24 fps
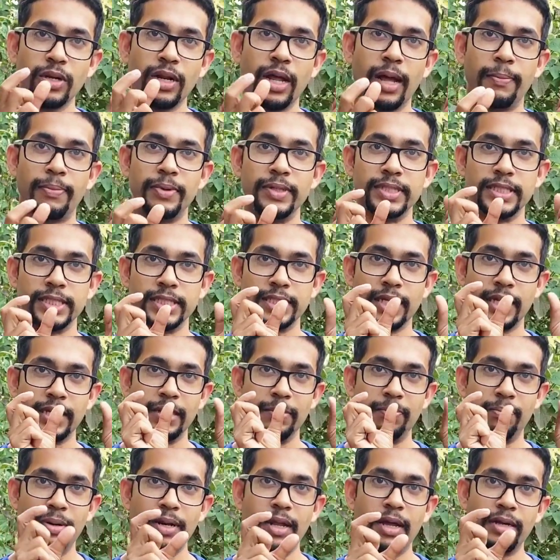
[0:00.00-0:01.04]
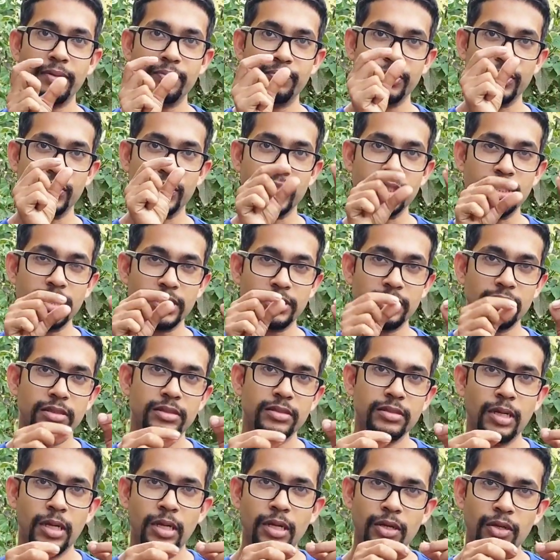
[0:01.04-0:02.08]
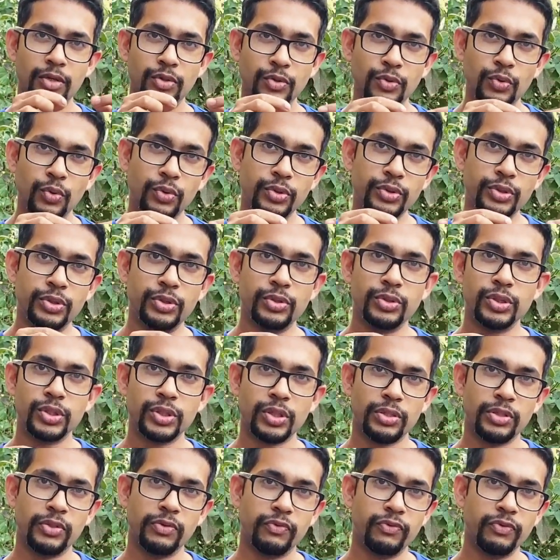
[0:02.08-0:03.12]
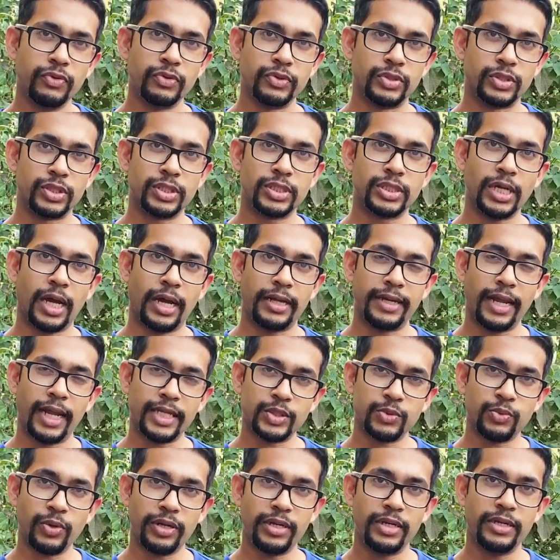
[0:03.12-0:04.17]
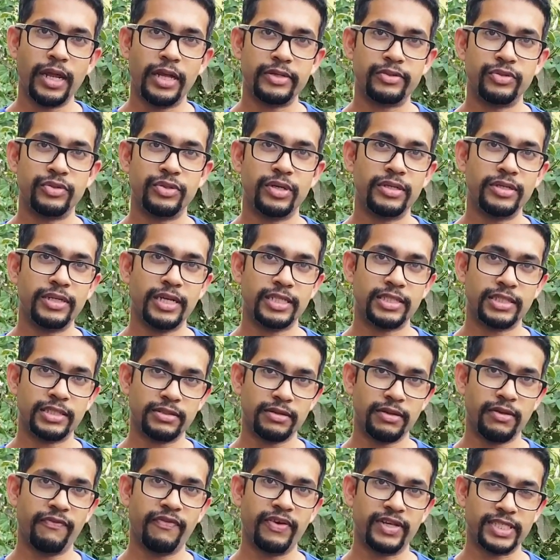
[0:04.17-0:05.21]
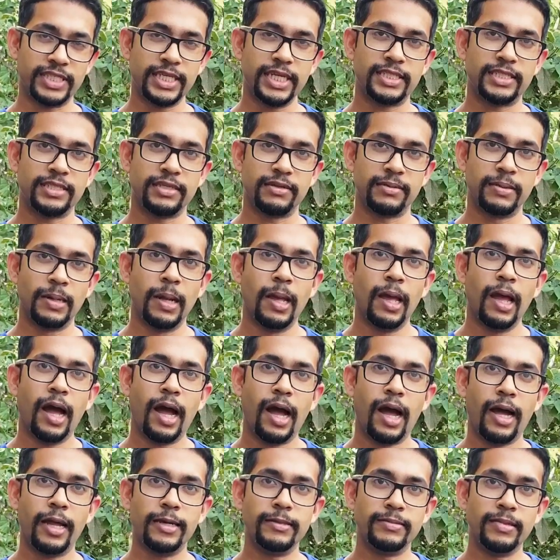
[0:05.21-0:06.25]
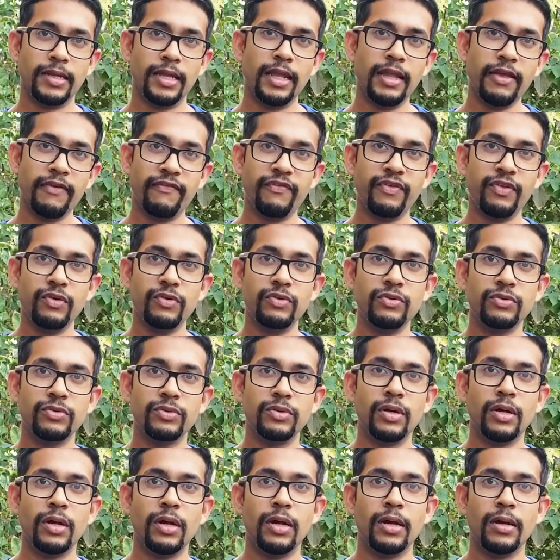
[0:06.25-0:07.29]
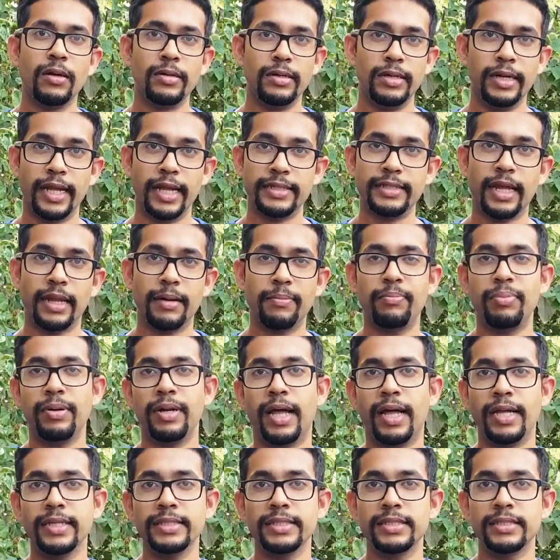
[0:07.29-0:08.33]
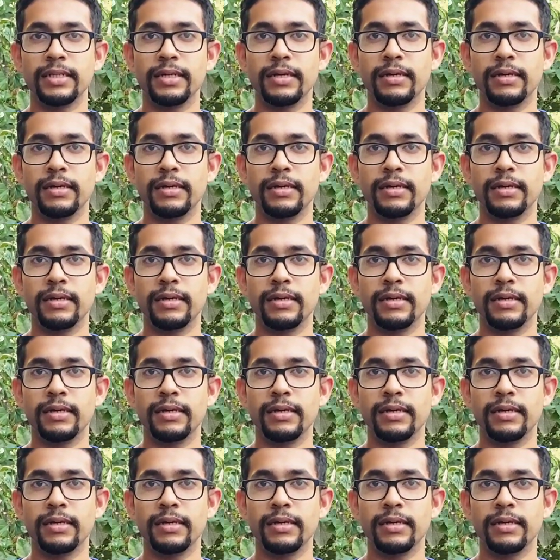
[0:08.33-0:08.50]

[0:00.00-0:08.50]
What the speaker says: happens is that the plant produces little nodules on the roots, and that's where the nitrogen gets fixated. And if you let that plant